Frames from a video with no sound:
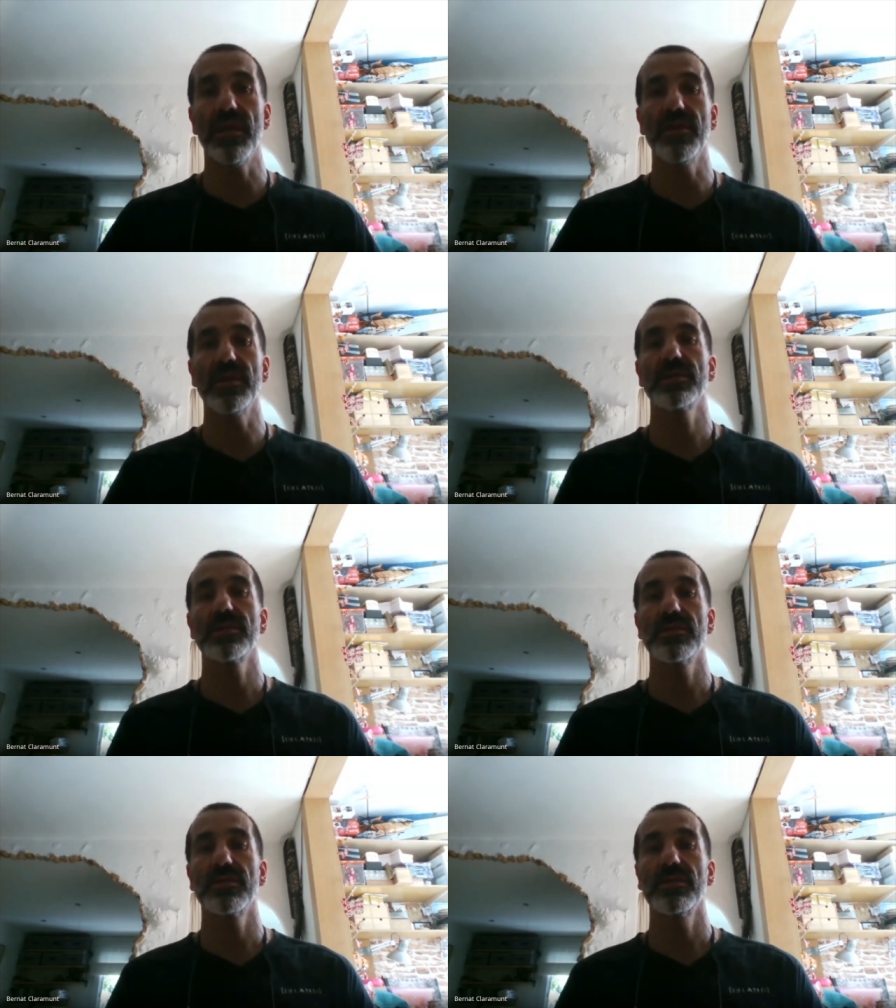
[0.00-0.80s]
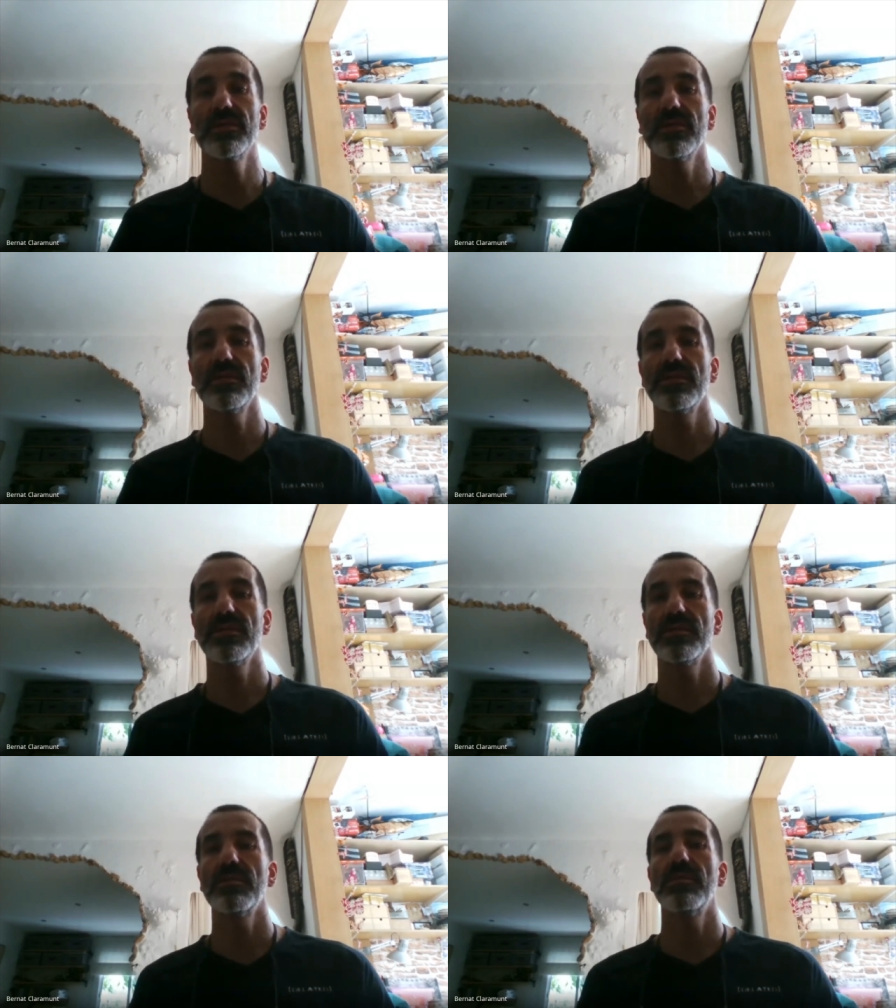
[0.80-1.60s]
areas
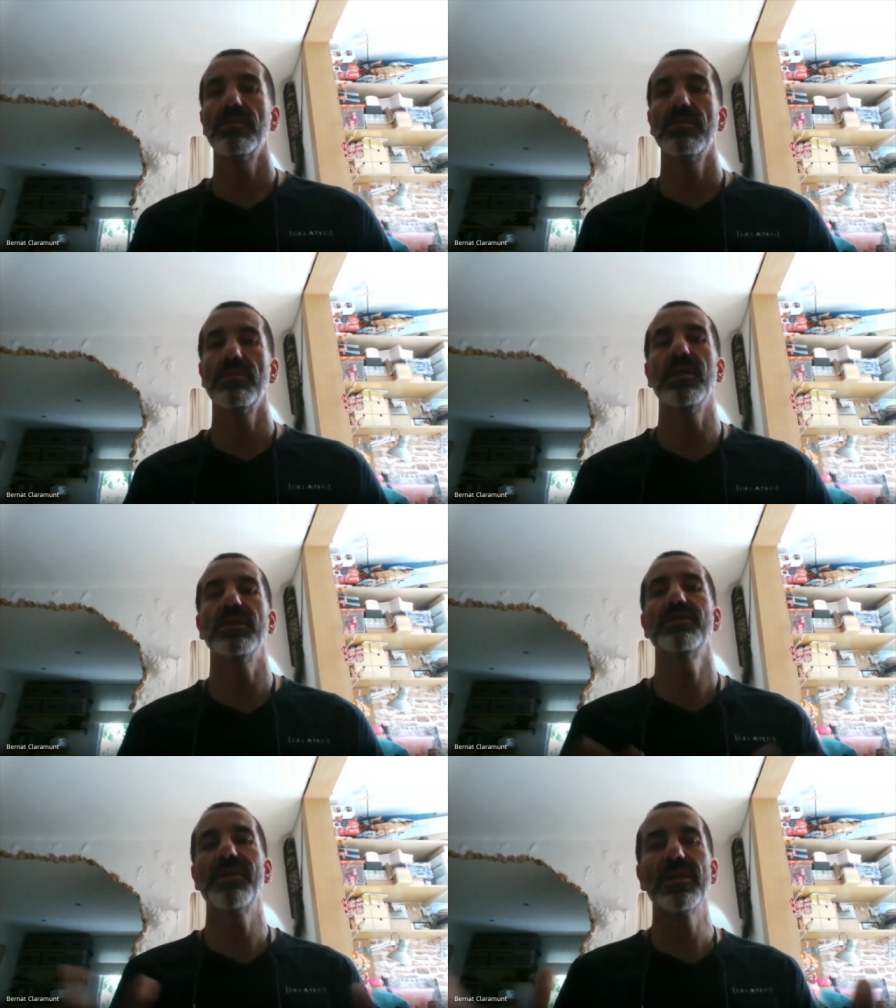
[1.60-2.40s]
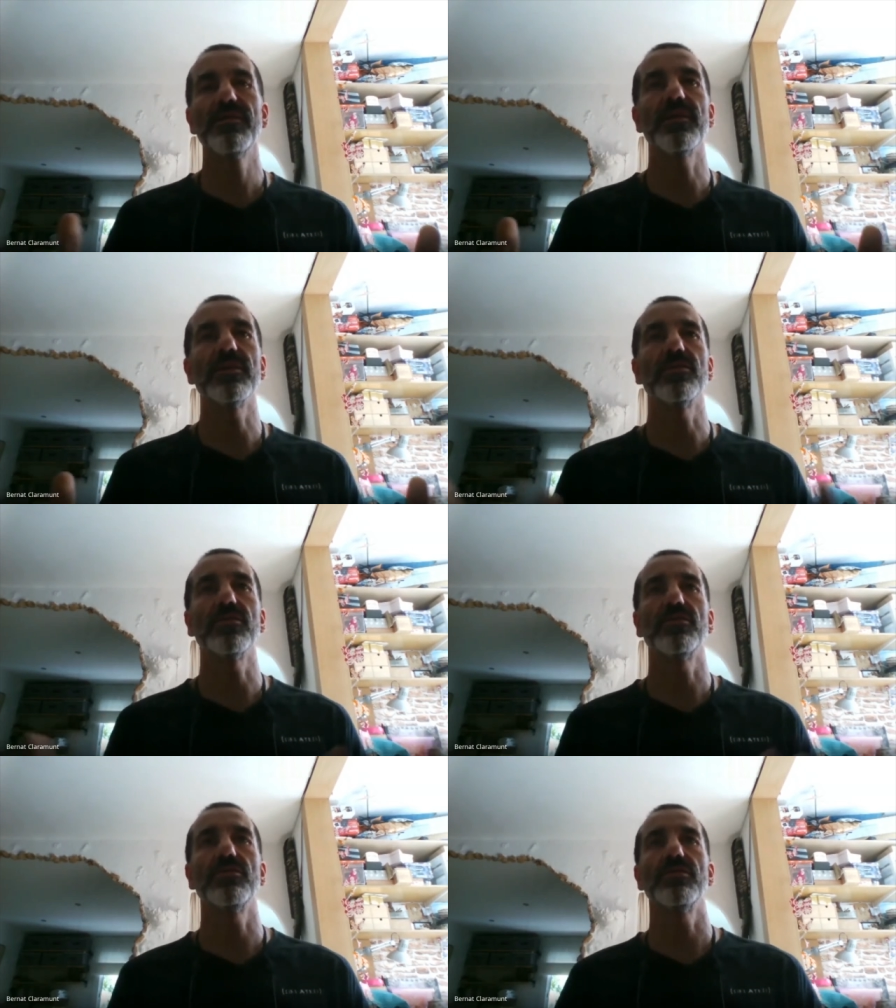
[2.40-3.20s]
well it's very difficult
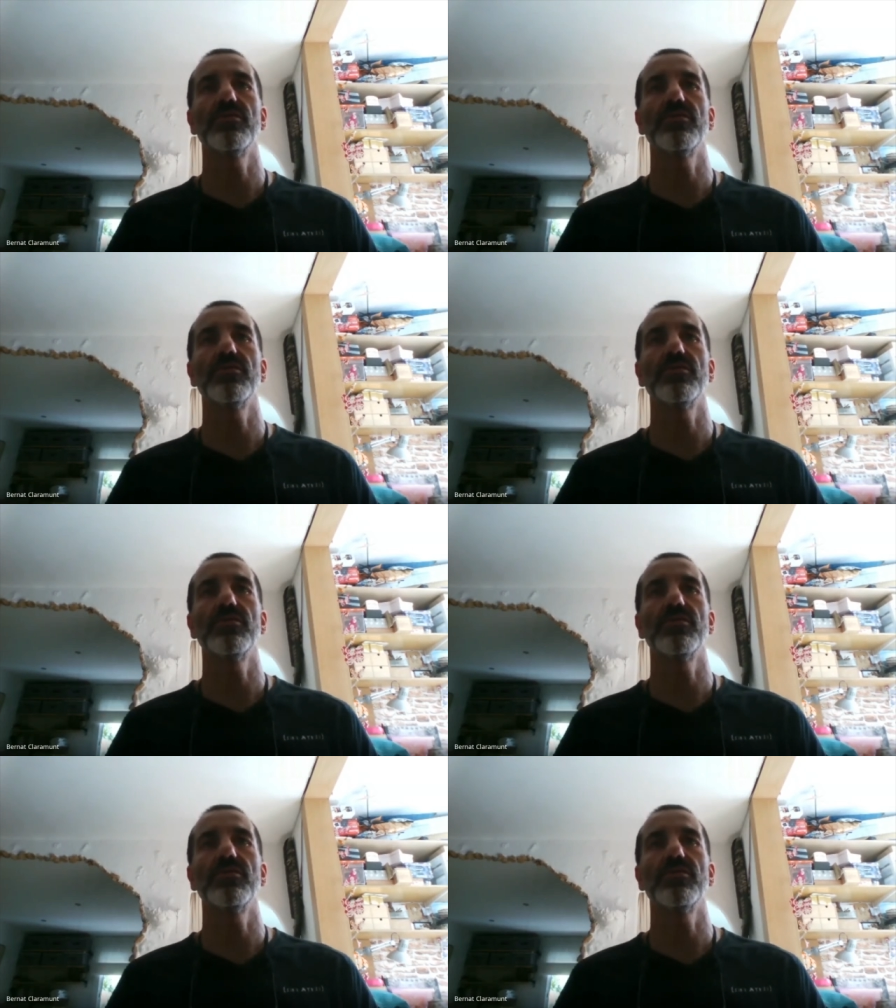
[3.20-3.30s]
to, to